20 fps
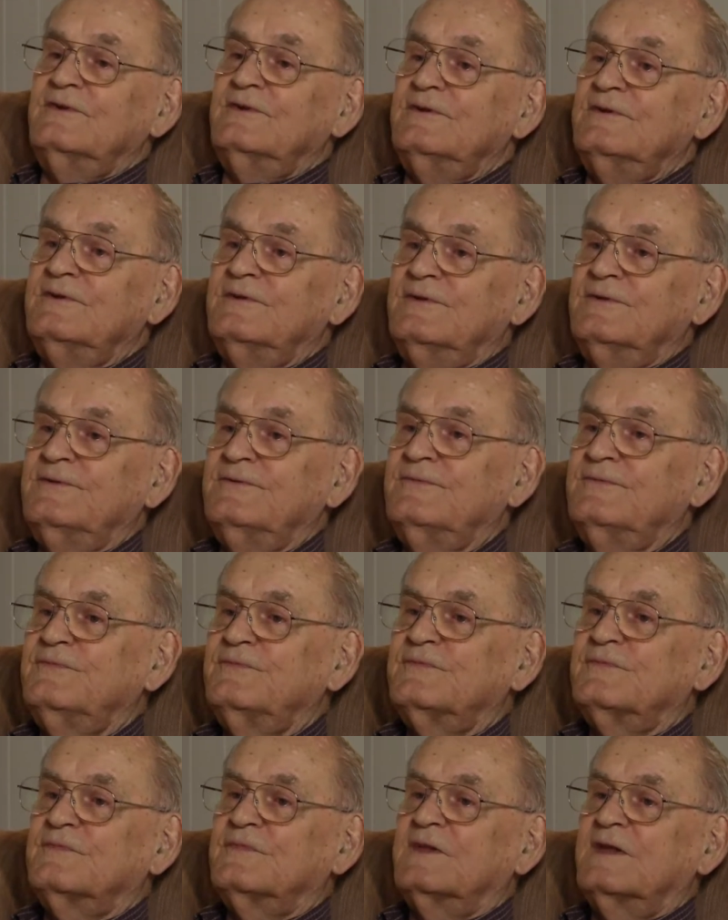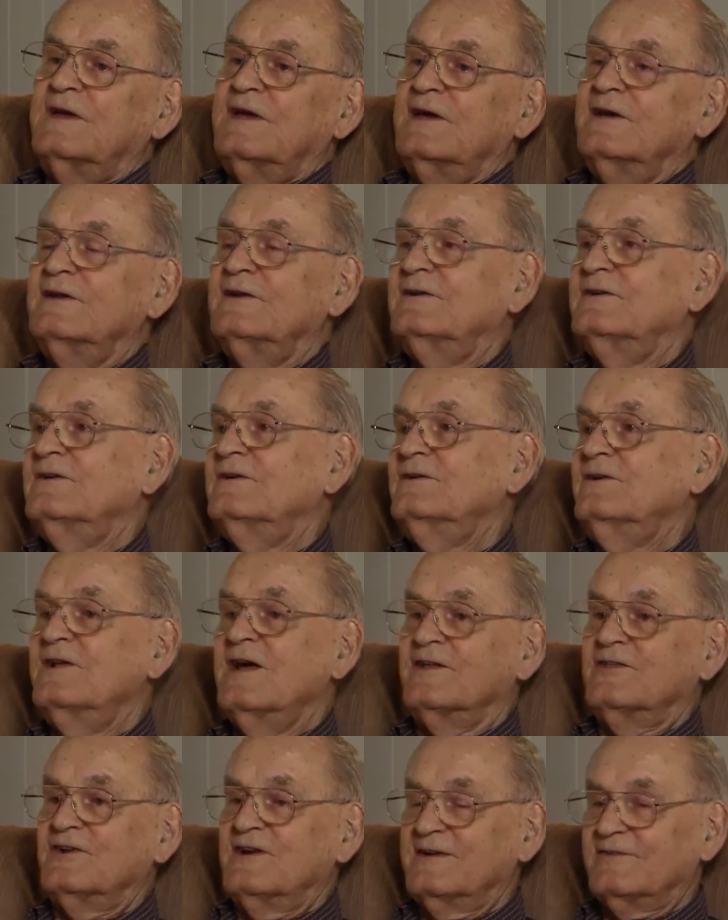and
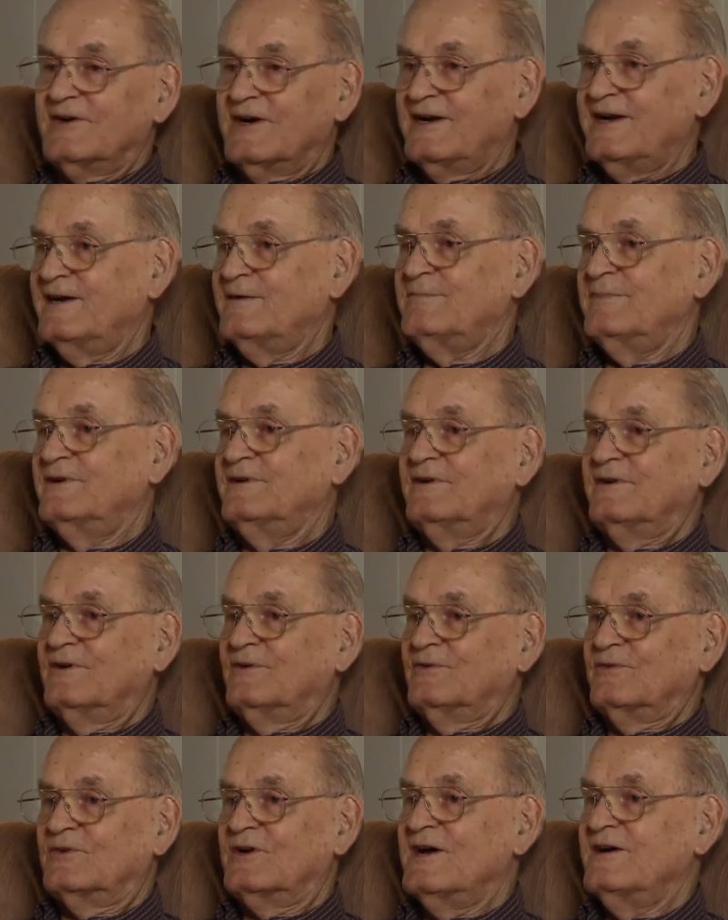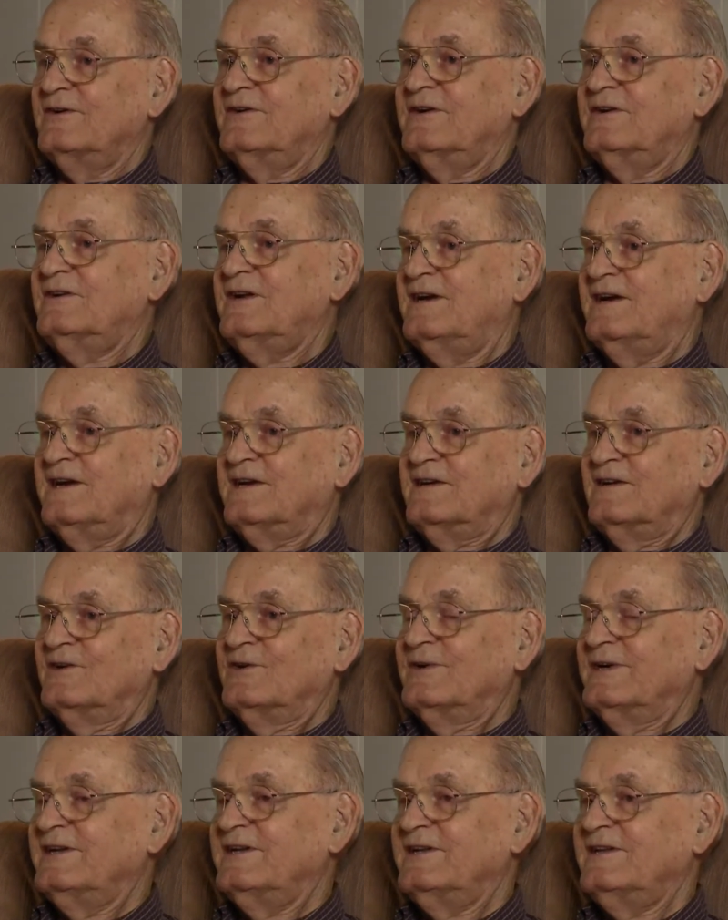nothing ever happened, no counterattack,
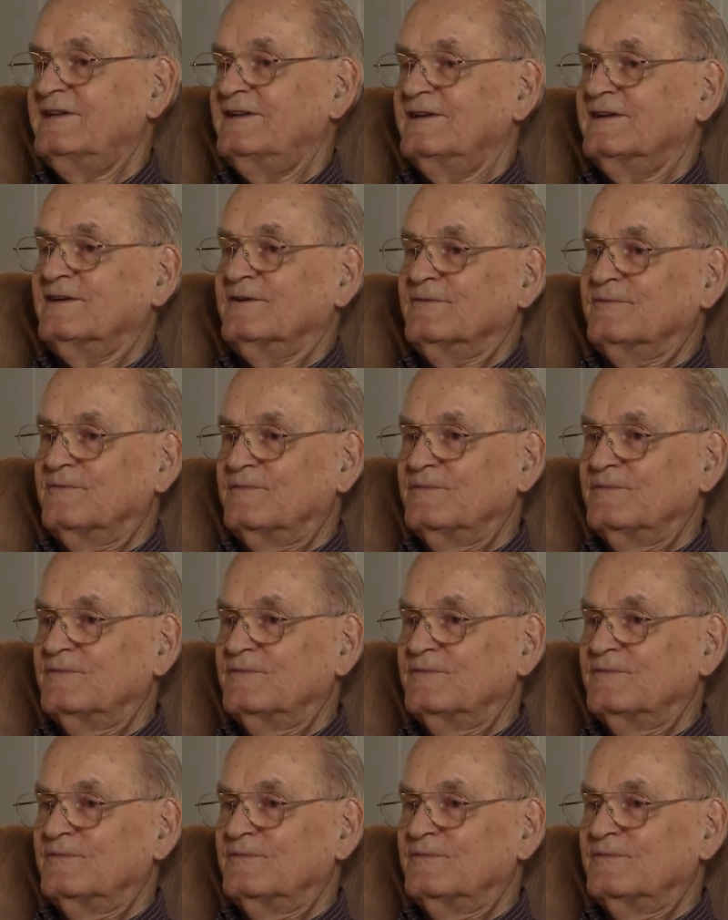no anything.